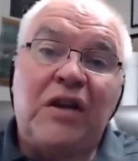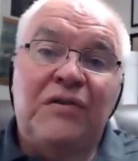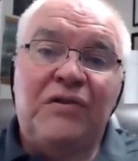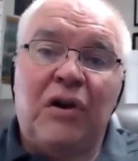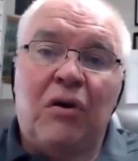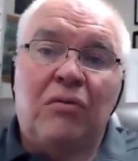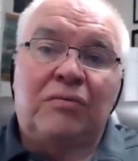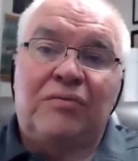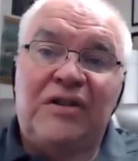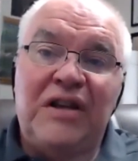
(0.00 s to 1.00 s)

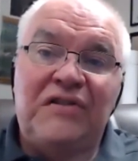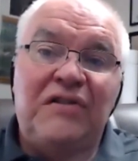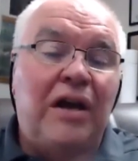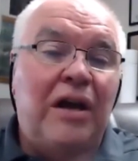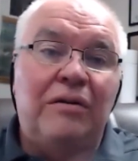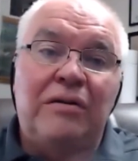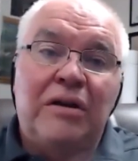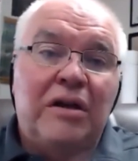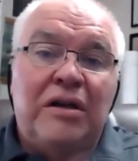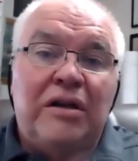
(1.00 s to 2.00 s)
so since then,
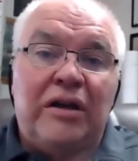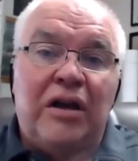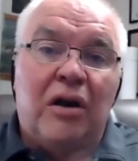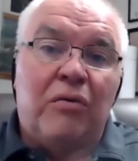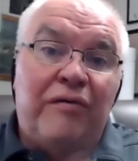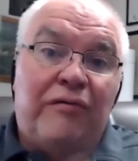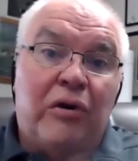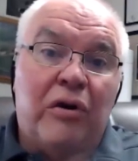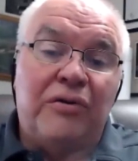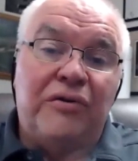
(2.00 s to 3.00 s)
we've
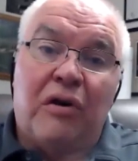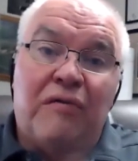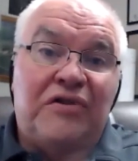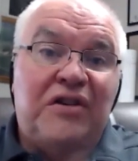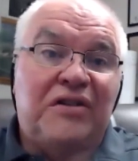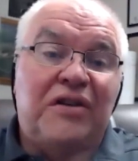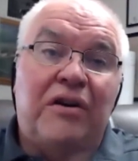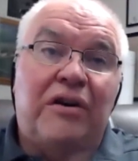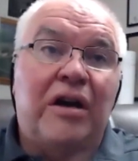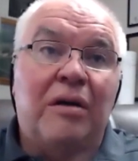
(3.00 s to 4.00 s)
grown to over
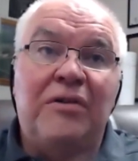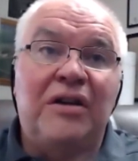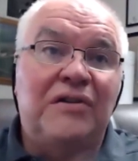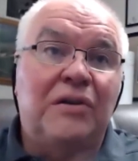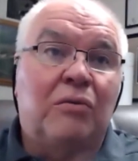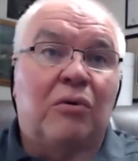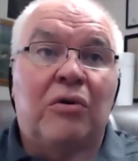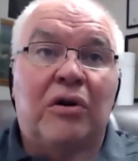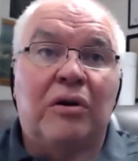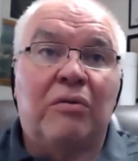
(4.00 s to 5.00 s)
600 companies that we're
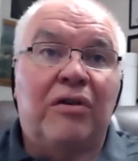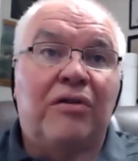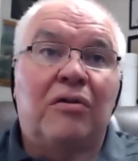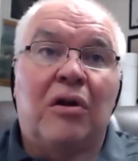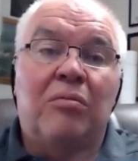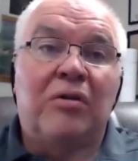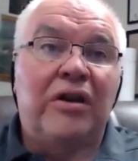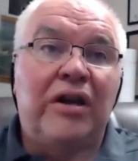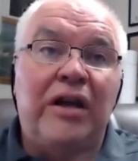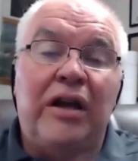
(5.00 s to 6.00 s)
working with
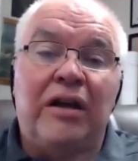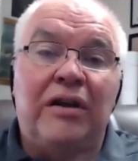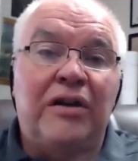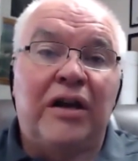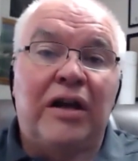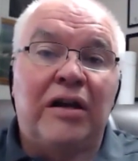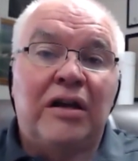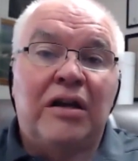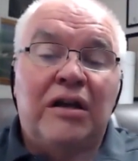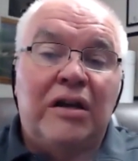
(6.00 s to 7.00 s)
globally. And
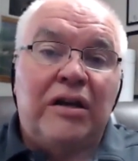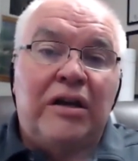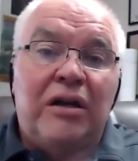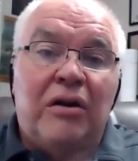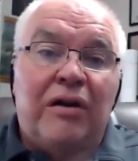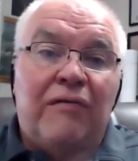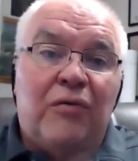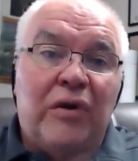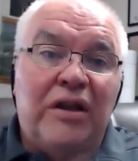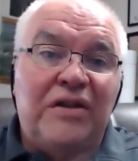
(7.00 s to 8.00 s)
have
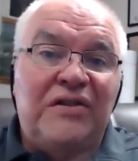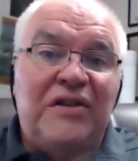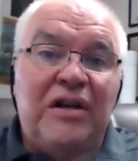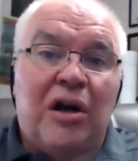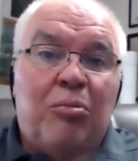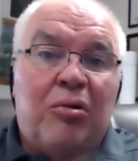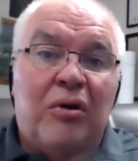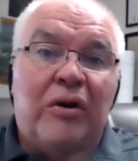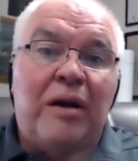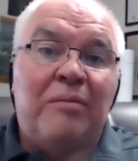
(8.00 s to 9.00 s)
really seen our
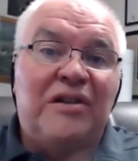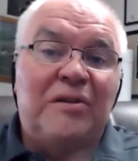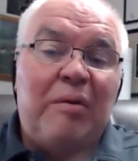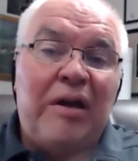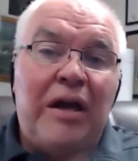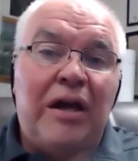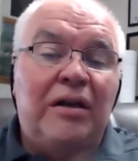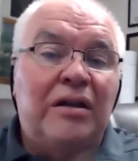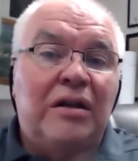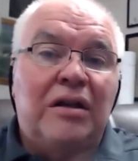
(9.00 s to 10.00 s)
program expand.